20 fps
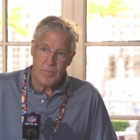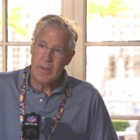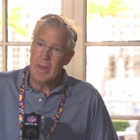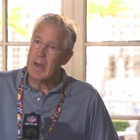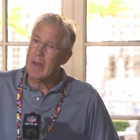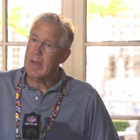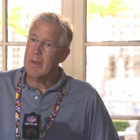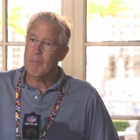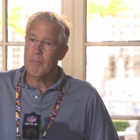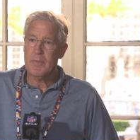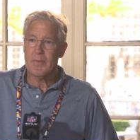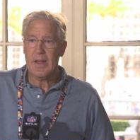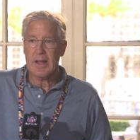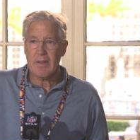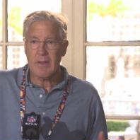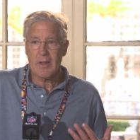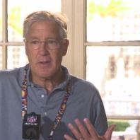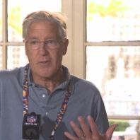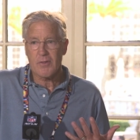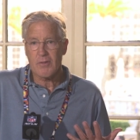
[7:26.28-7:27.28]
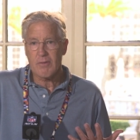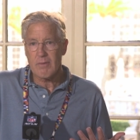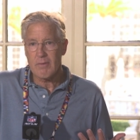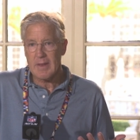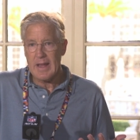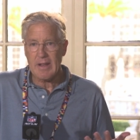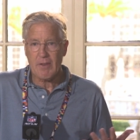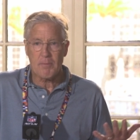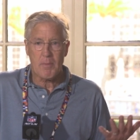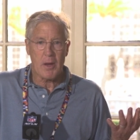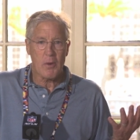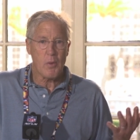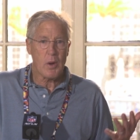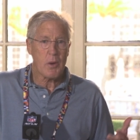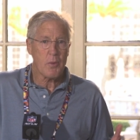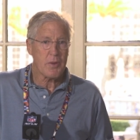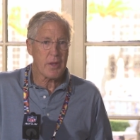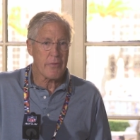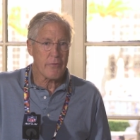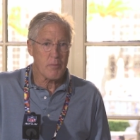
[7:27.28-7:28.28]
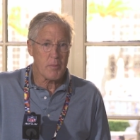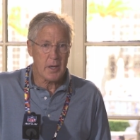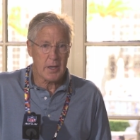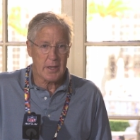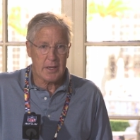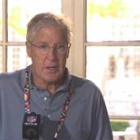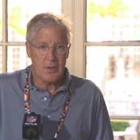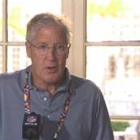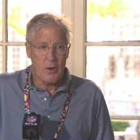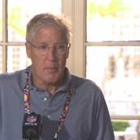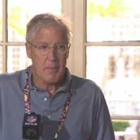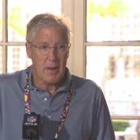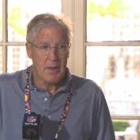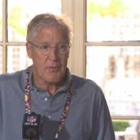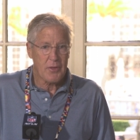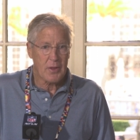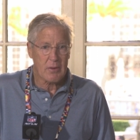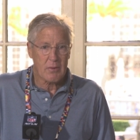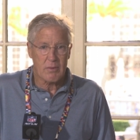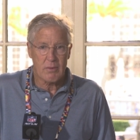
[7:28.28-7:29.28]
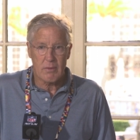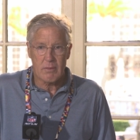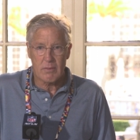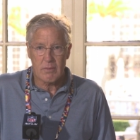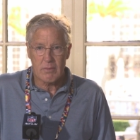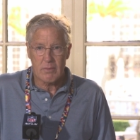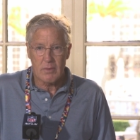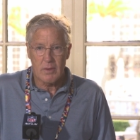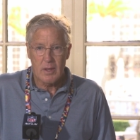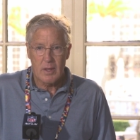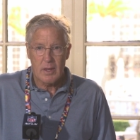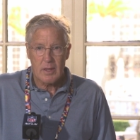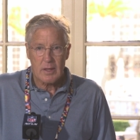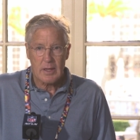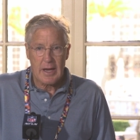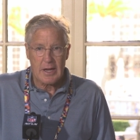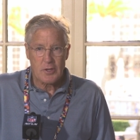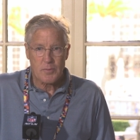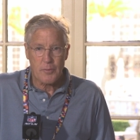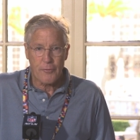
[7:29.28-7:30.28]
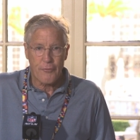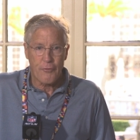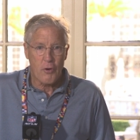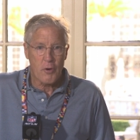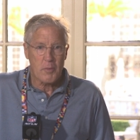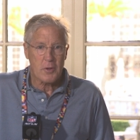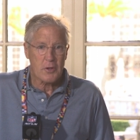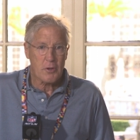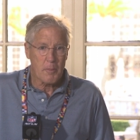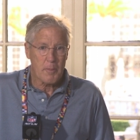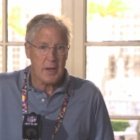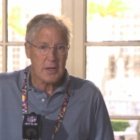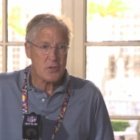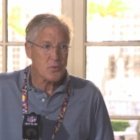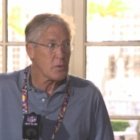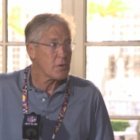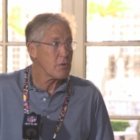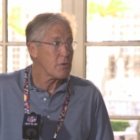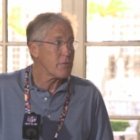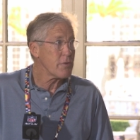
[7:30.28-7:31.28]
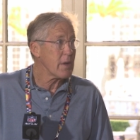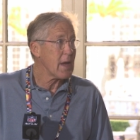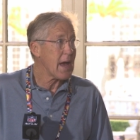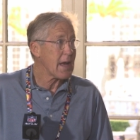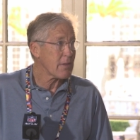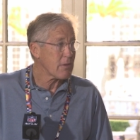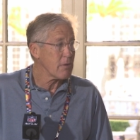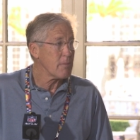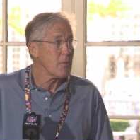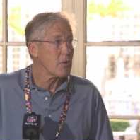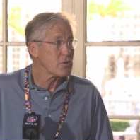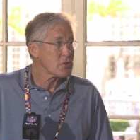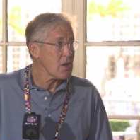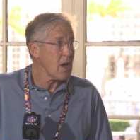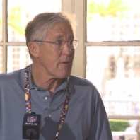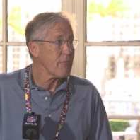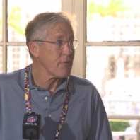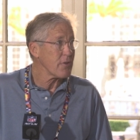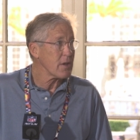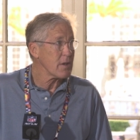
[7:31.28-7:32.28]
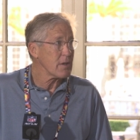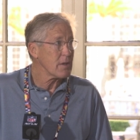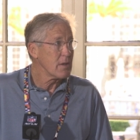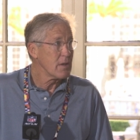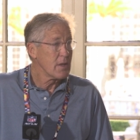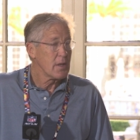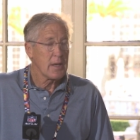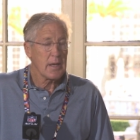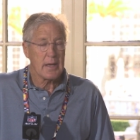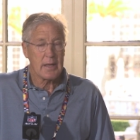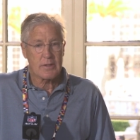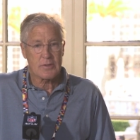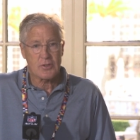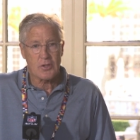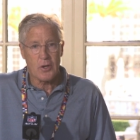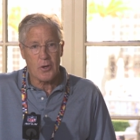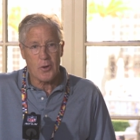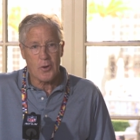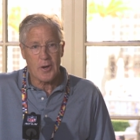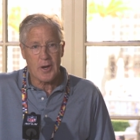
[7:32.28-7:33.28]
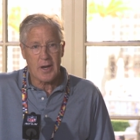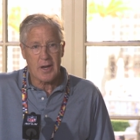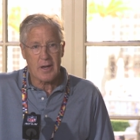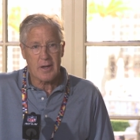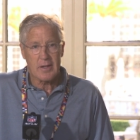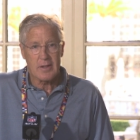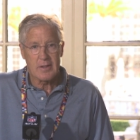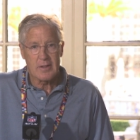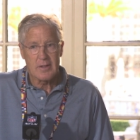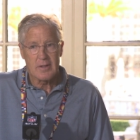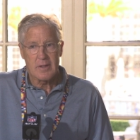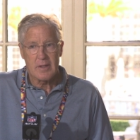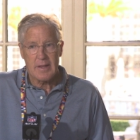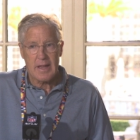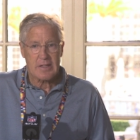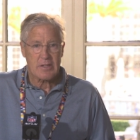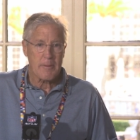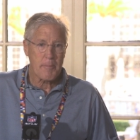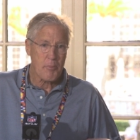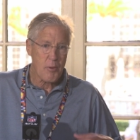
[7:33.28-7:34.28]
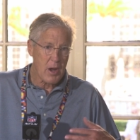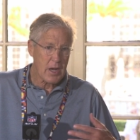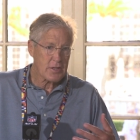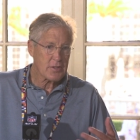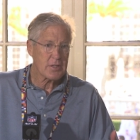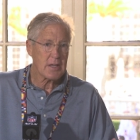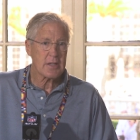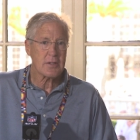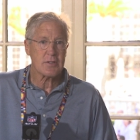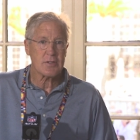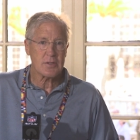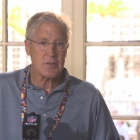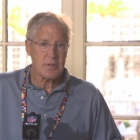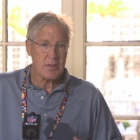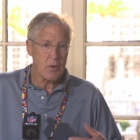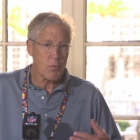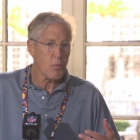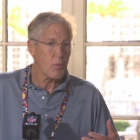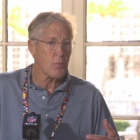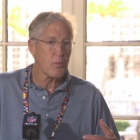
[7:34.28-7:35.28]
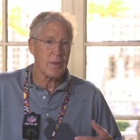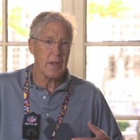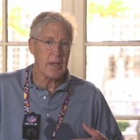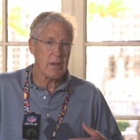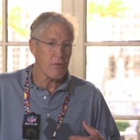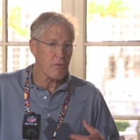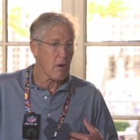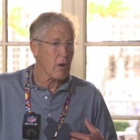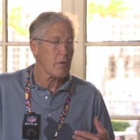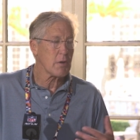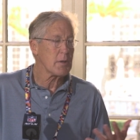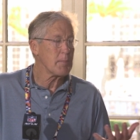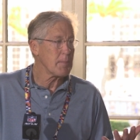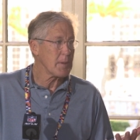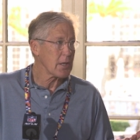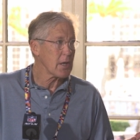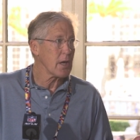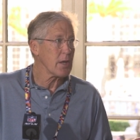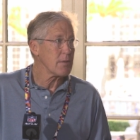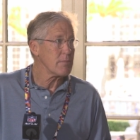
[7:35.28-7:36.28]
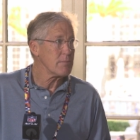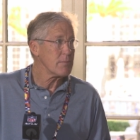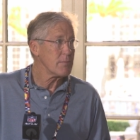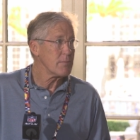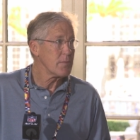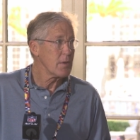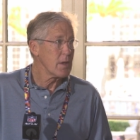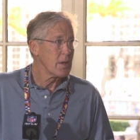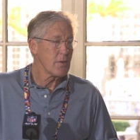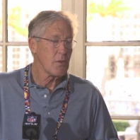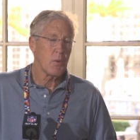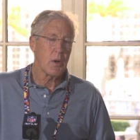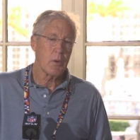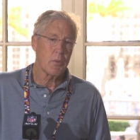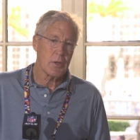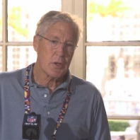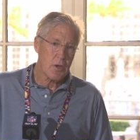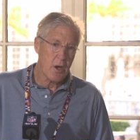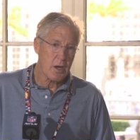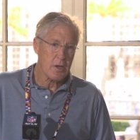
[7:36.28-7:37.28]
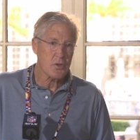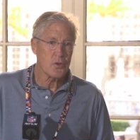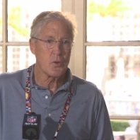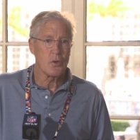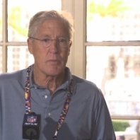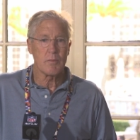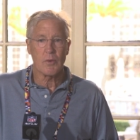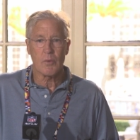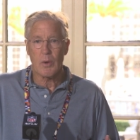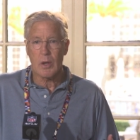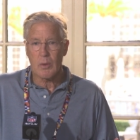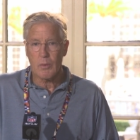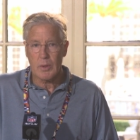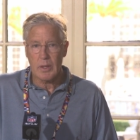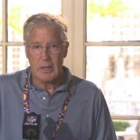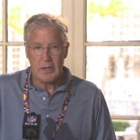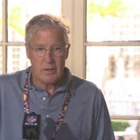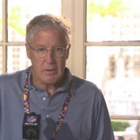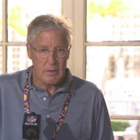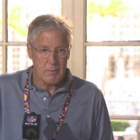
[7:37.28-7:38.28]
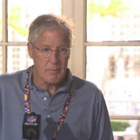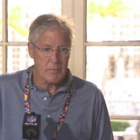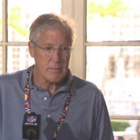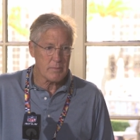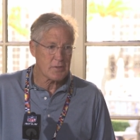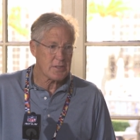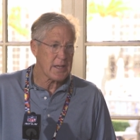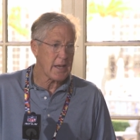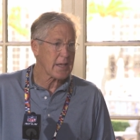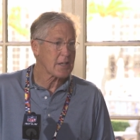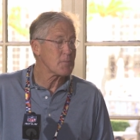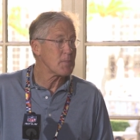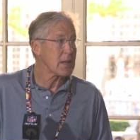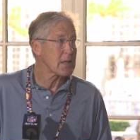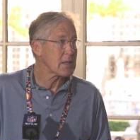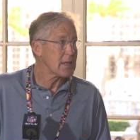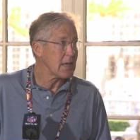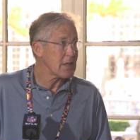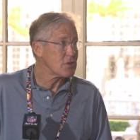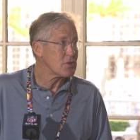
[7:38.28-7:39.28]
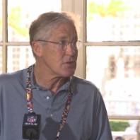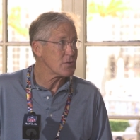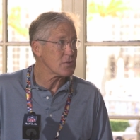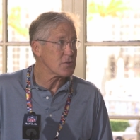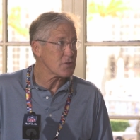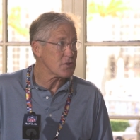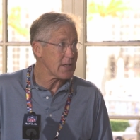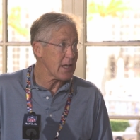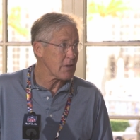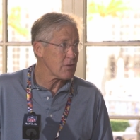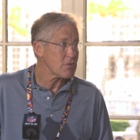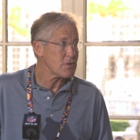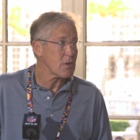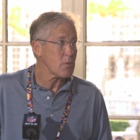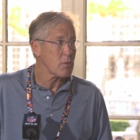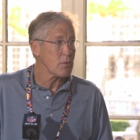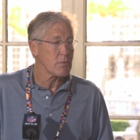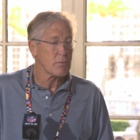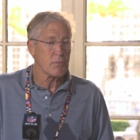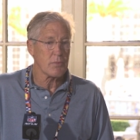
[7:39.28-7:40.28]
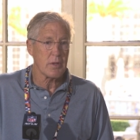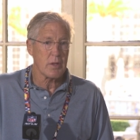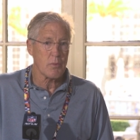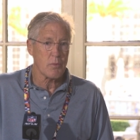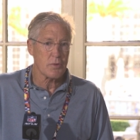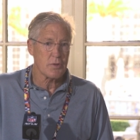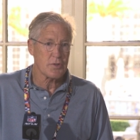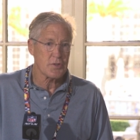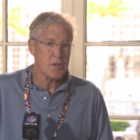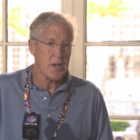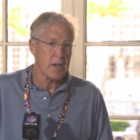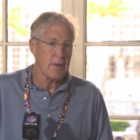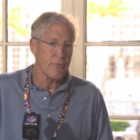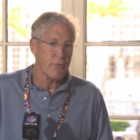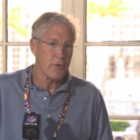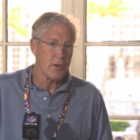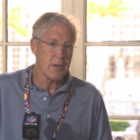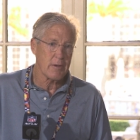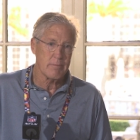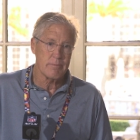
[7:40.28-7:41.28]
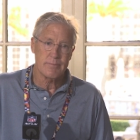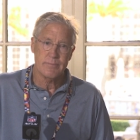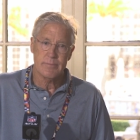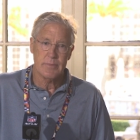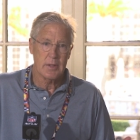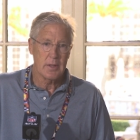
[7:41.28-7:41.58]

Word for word: Yeah, it, that, it's, that's my way with everybody. You know, I mean, I think guys perform at their best when they're at their most confident. And so uh, that's a process that, that has already begun. The way we talk to him, the way we set expectations, the standards that were, that were designed for him,